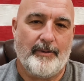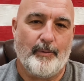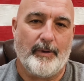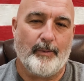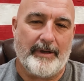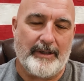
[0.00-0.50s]

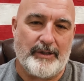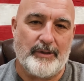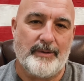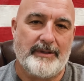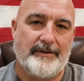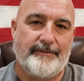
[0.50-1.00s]
when we
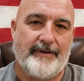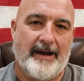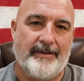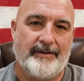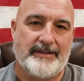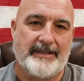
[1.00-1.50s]
do what the
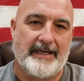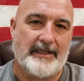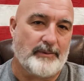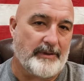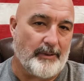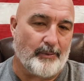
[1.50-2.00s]
Father
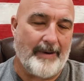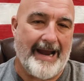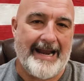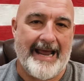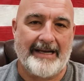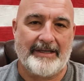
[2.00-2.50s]
says with the
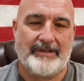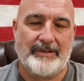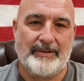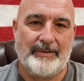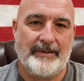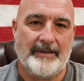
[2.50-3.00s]
right
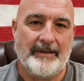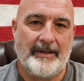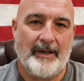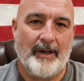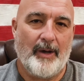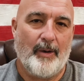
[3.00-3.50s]
attitude,
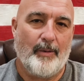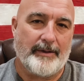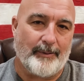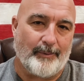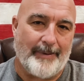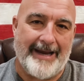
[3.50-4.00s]

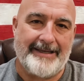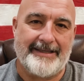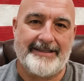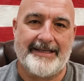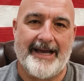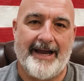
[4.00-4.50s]
with the right
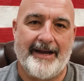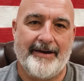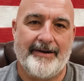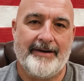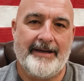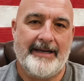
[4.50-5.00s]

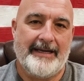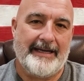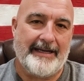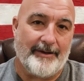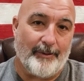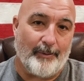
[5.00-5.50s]
desire,
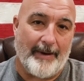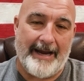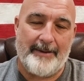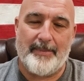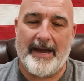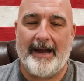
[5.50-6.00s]
and the
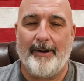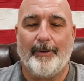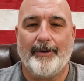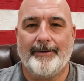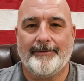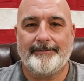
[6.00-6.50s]
right
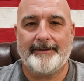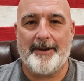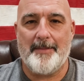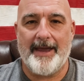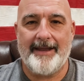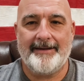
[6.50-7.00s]
power.
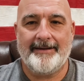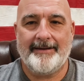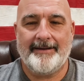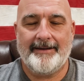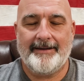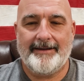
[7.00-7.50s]
Amen?
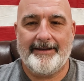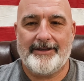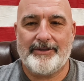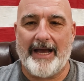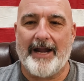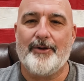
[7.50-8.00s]

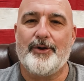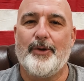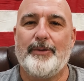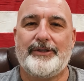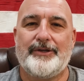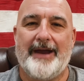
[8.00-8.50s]
So I don't
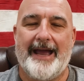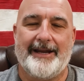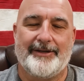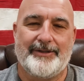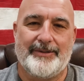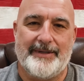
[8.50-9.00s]
know what your
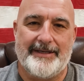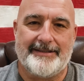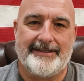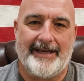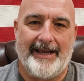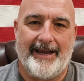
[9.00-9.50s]
attitude is
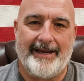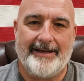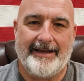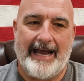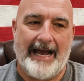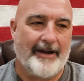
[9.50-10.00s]
today.
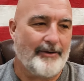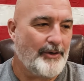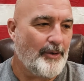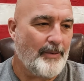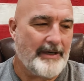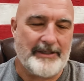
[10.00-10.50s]
I don't
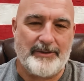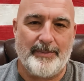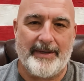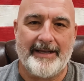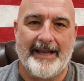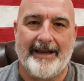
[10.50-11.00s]
know what it's
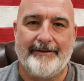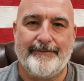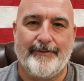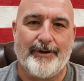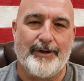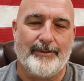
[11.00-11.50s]
been like
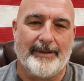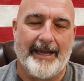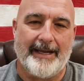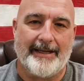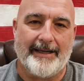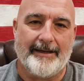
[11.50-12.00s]
for you
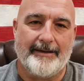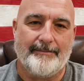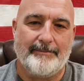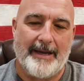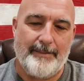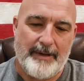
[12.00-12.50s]
lately.
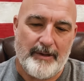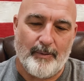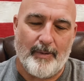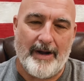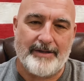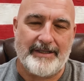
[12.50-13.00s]
Maybe
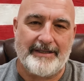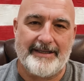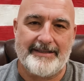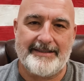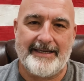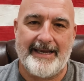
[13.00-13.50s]
you're watching
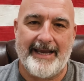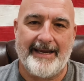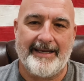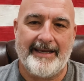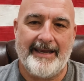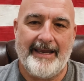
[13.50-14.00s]
this
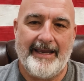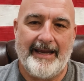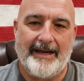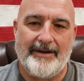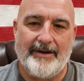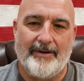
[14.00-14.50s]
today
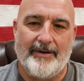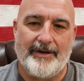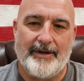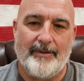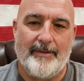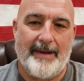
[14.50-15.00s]
and you're going,
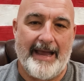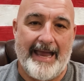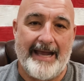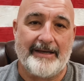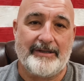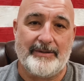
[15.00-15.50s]
you know what, my
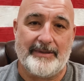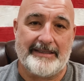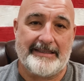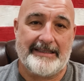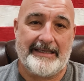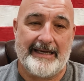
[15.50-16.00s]
attitude
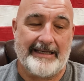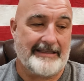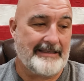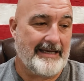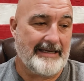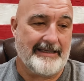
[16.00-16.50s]
is
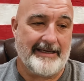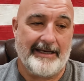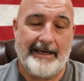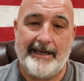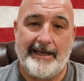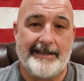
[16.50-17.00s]

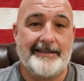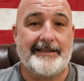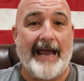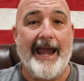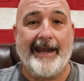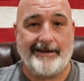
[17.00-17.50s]

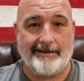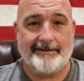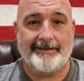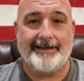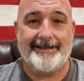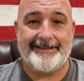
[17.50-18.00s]
stank.
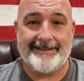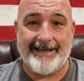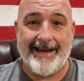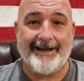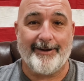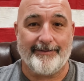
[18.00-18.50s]
It
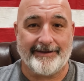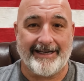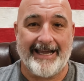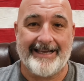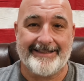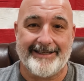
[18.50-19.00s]
stank over the
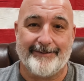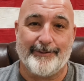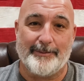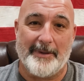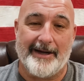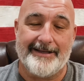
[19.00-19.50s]
last
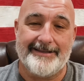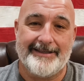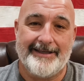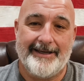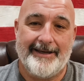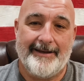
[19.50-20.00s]
several
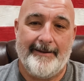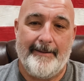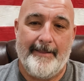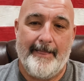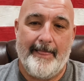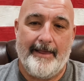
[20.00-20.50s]
months.
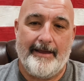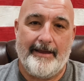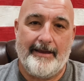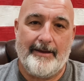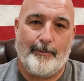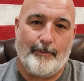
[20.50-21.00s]

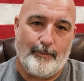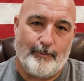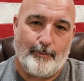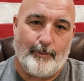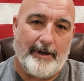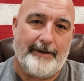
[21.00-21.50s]

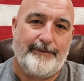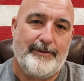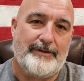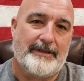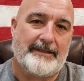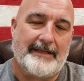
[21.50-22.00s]
What if
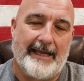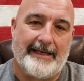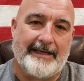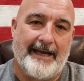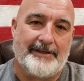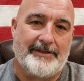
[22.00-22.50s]
you just
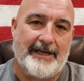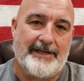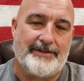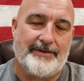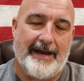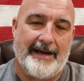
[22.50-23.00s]
let God
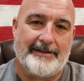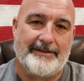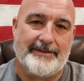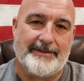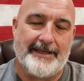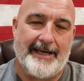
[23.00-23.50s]
change your
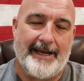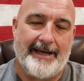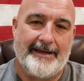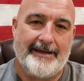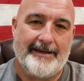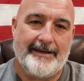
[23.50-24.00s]
attitude today?
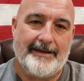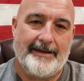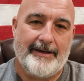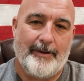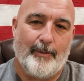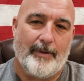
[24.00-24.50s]

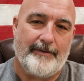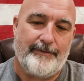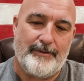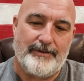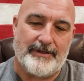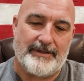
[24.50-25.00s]
What
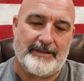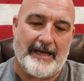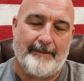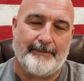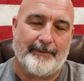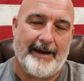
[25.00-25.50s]
if you just
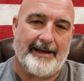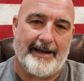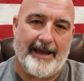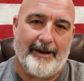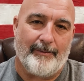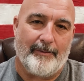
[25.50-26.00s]
stopped right
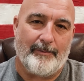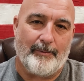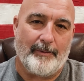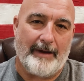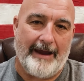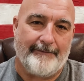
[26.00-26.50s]
now
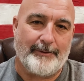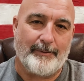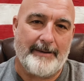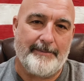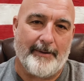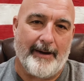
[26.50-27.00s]
after
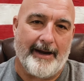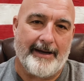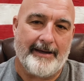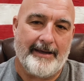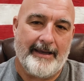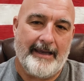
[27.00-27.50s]
we pray,
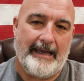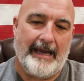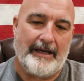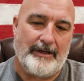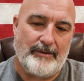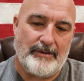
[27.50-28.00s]

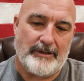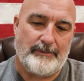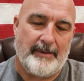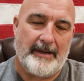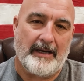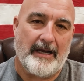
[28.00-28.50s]
and you just
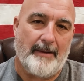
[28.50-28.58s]
spend a